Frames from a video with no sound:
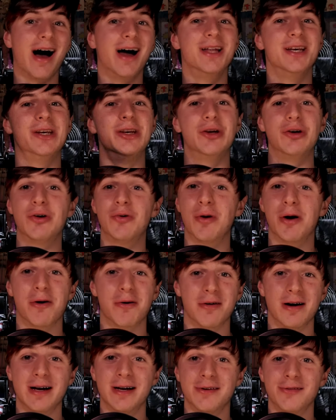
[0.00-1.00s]
I knew we
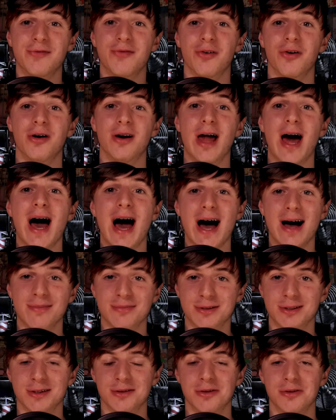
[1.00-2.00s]
were in for an
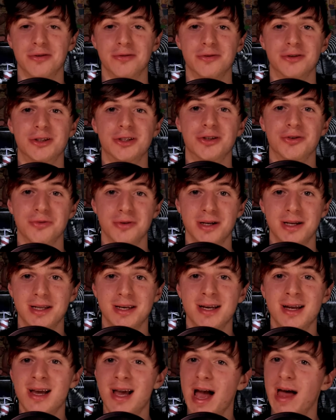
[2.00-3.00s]
absolute treat.
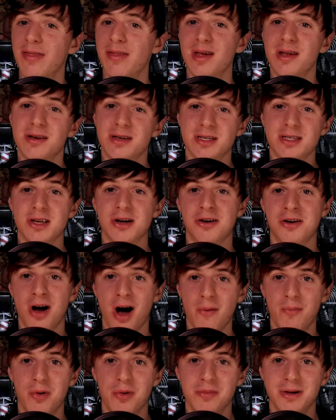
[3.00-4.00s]
And then just a
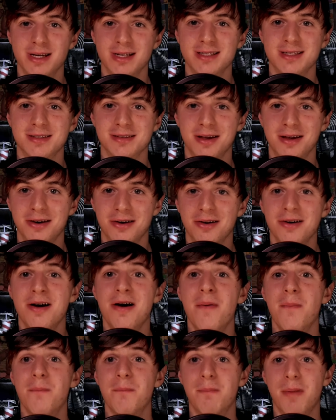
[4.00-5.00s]
couple minutes later,
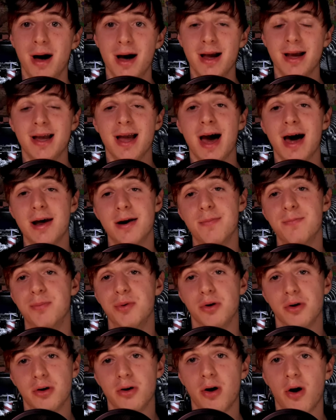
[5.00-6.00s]
Mike had a
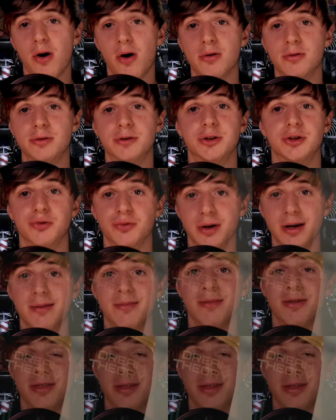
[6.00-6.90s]
book called Dream